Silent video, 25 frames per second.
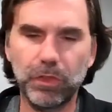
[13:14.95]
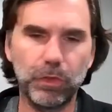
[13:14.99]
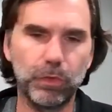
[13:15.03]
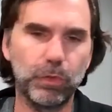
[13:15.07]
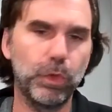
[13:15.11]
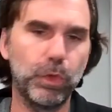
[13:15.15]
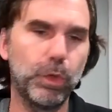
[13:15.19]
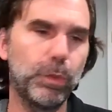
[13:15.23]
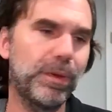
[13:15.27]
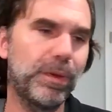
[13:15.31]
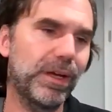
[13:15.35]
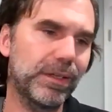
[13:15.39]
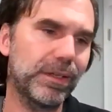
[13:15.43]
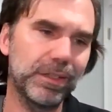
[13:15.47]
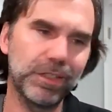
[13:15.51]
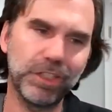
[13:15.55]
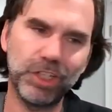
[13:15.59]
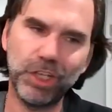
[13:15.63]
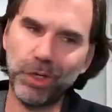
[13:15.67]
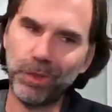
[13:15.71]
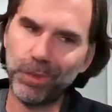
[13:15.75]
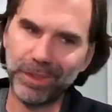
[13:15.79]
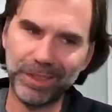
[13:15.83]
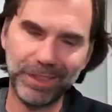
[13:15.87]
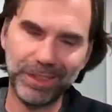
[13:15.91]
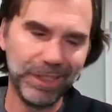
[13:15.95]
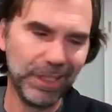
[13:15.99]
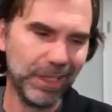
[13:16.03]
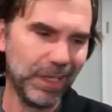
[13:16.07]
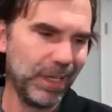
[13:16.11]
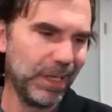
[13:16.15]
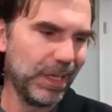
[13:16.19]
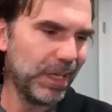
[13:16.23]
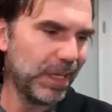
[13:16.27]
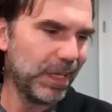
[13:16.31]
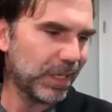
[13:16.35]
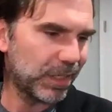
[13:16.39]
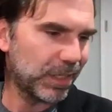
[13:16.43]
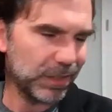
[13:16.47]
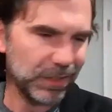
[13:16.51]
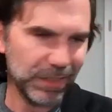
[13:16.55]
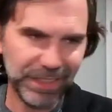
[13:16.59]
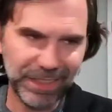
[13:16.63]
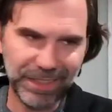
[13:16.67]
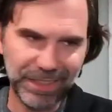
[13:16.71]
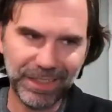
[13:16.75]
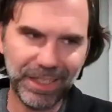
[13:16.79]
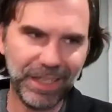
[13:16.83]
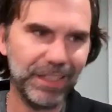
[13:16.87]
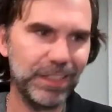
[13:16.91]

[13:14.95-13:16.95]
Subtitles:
So the robot can go and clean